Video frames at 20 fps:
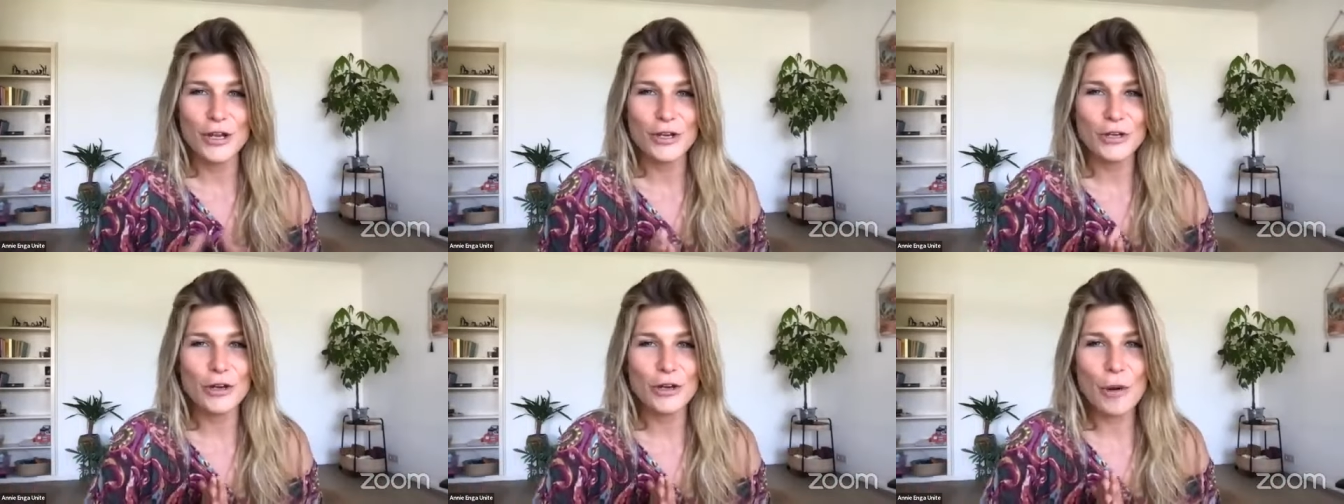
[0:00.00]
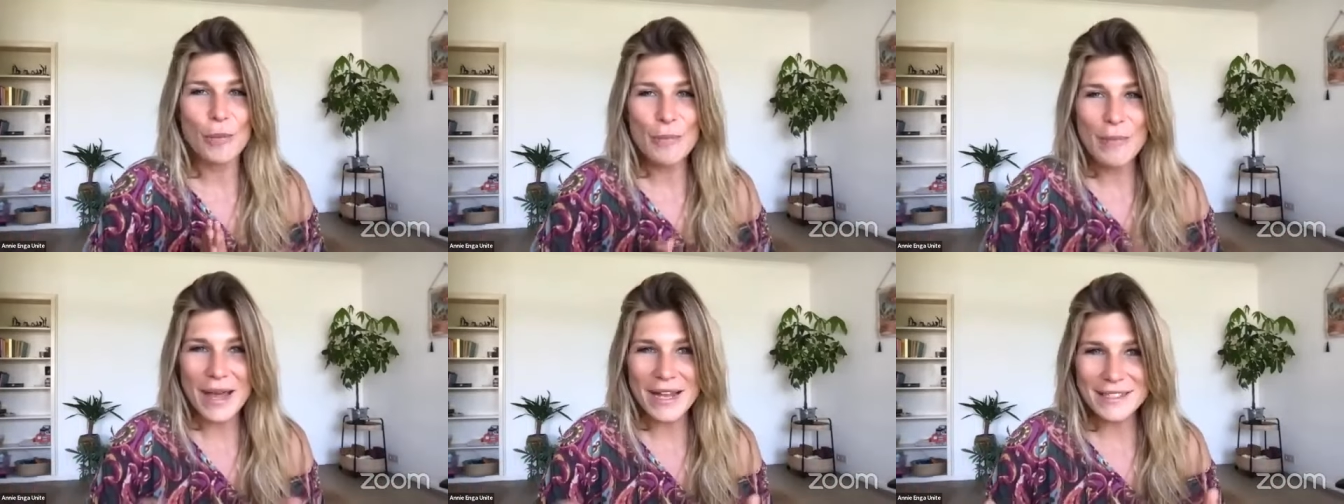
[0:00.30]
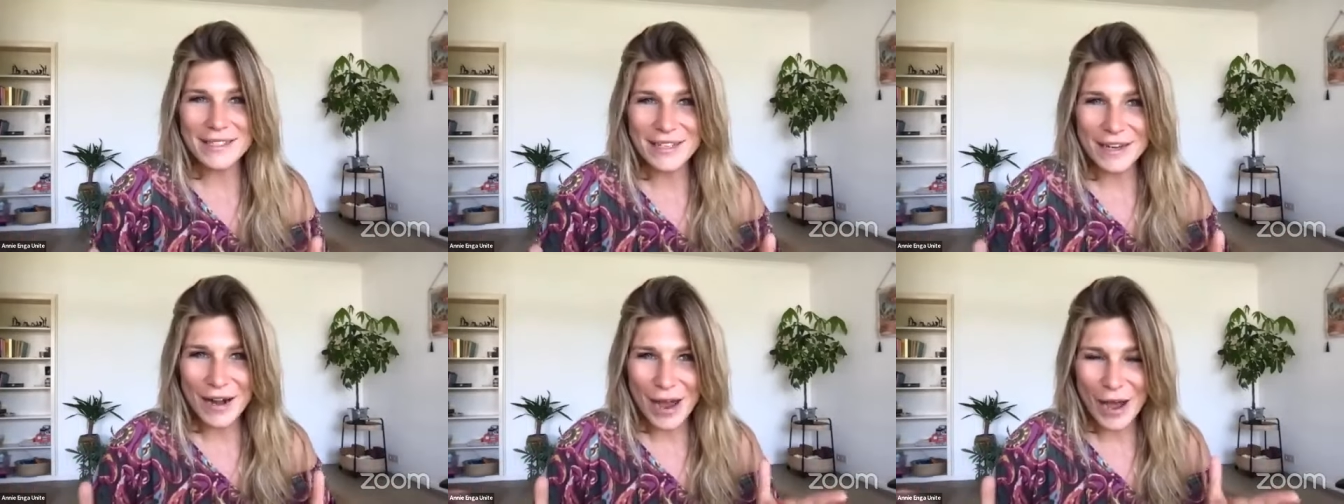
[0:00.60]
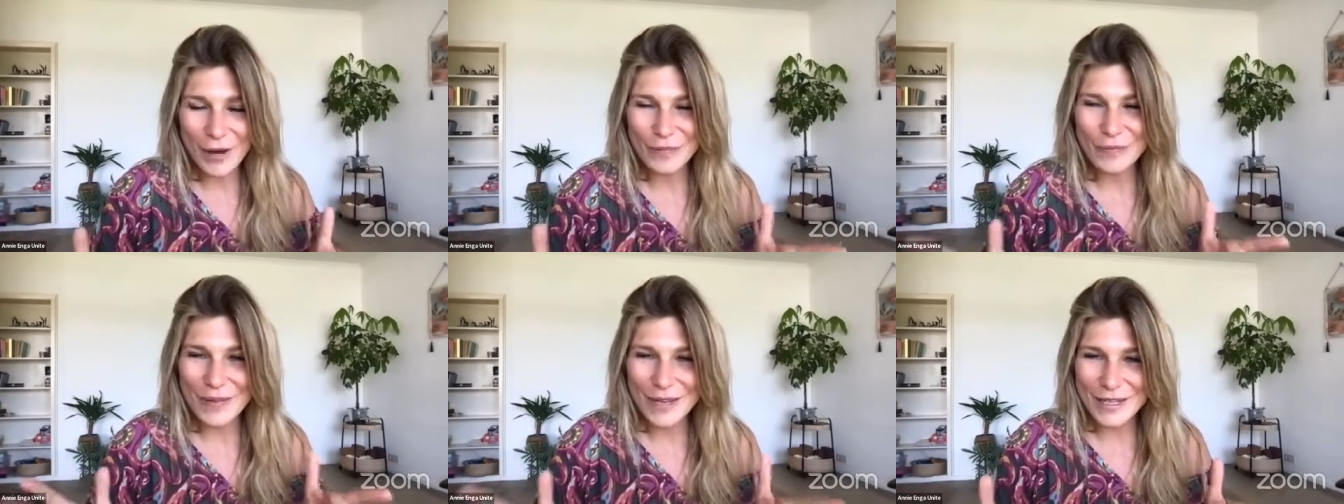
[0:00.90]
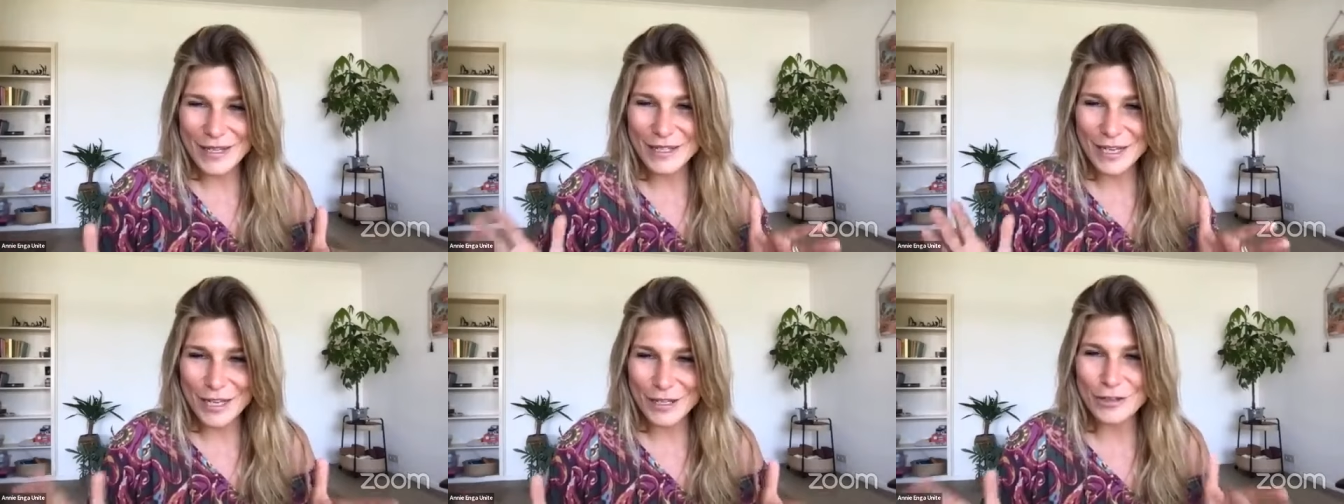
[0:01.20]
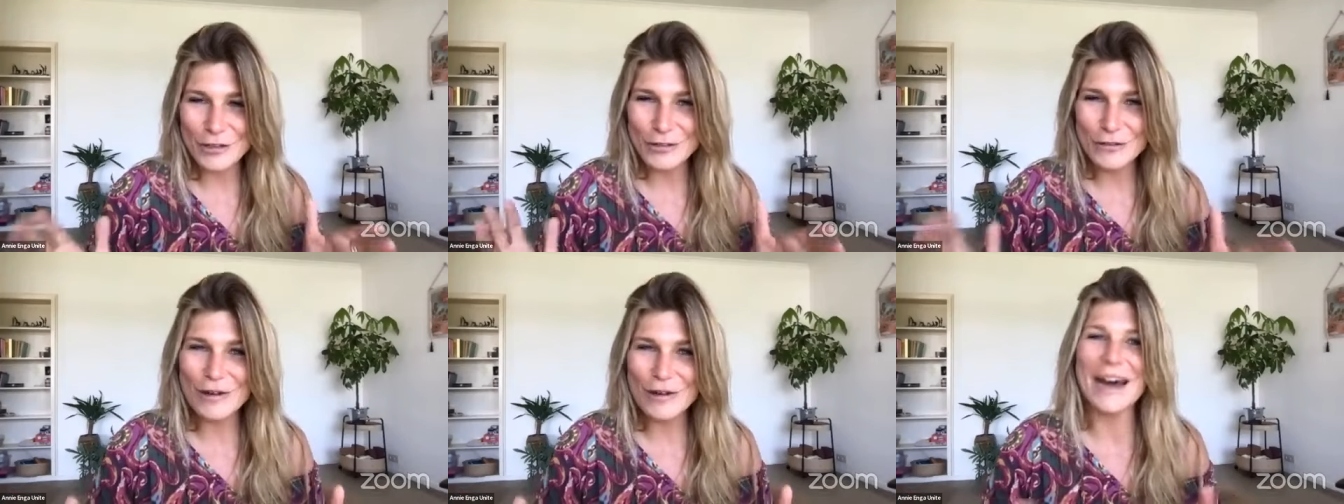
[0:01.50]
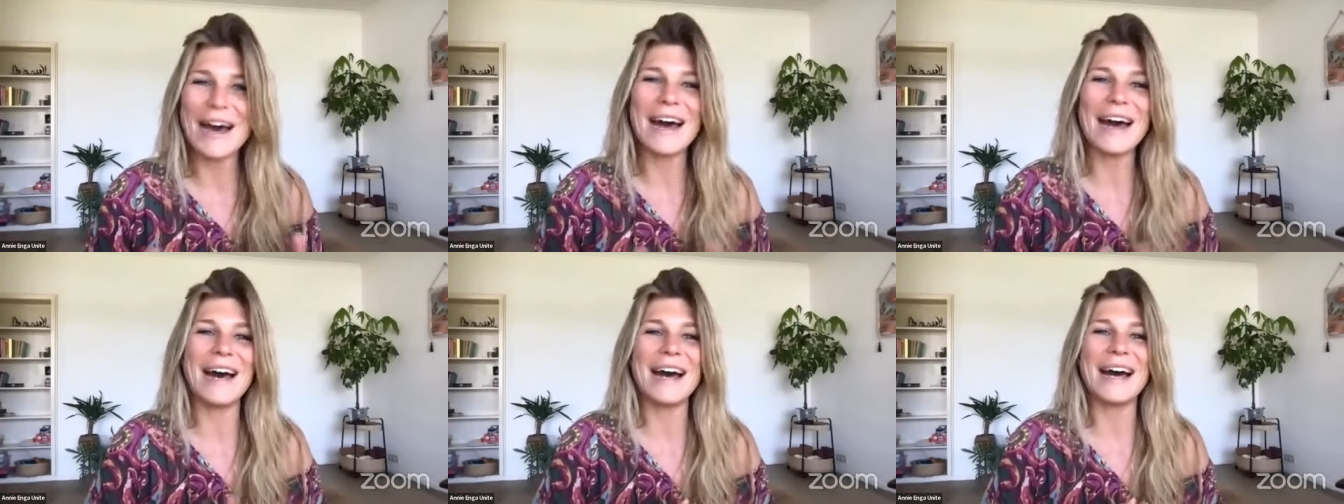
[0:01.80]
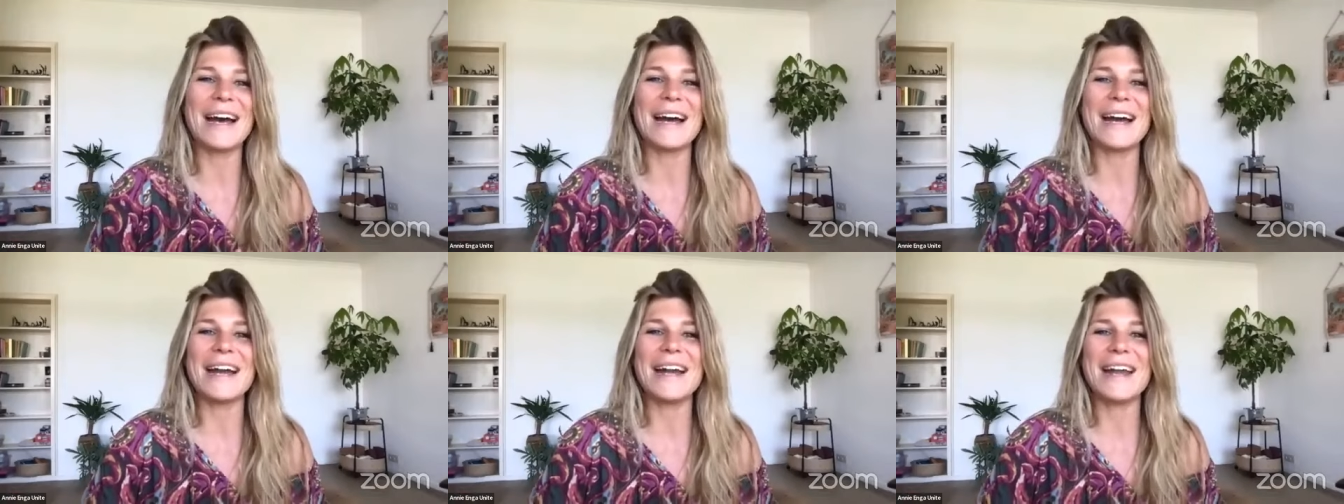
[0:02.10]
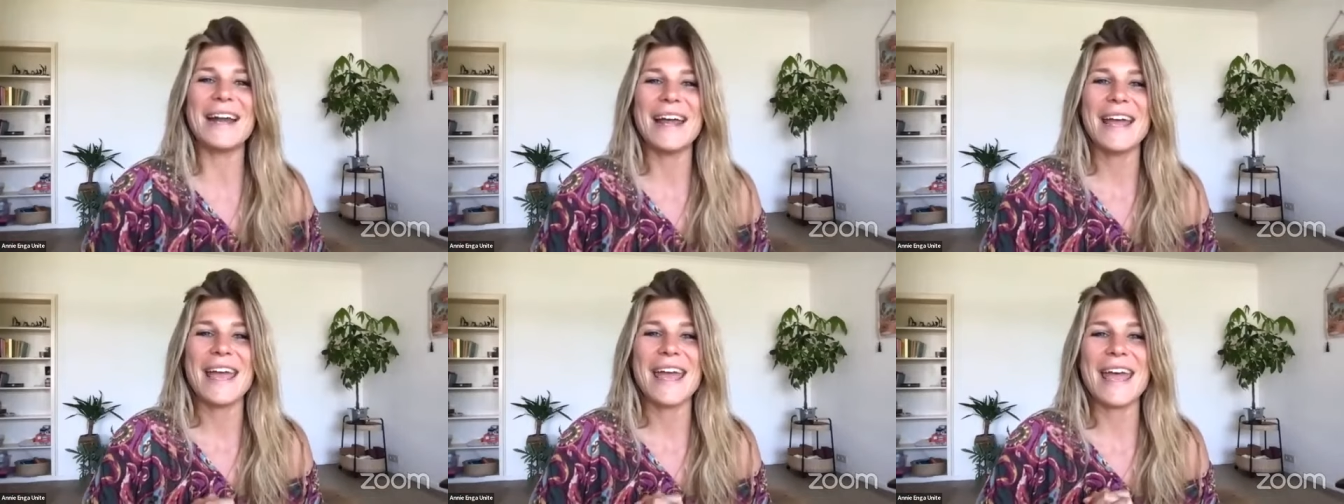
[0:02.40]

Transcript: No matter how busy you are,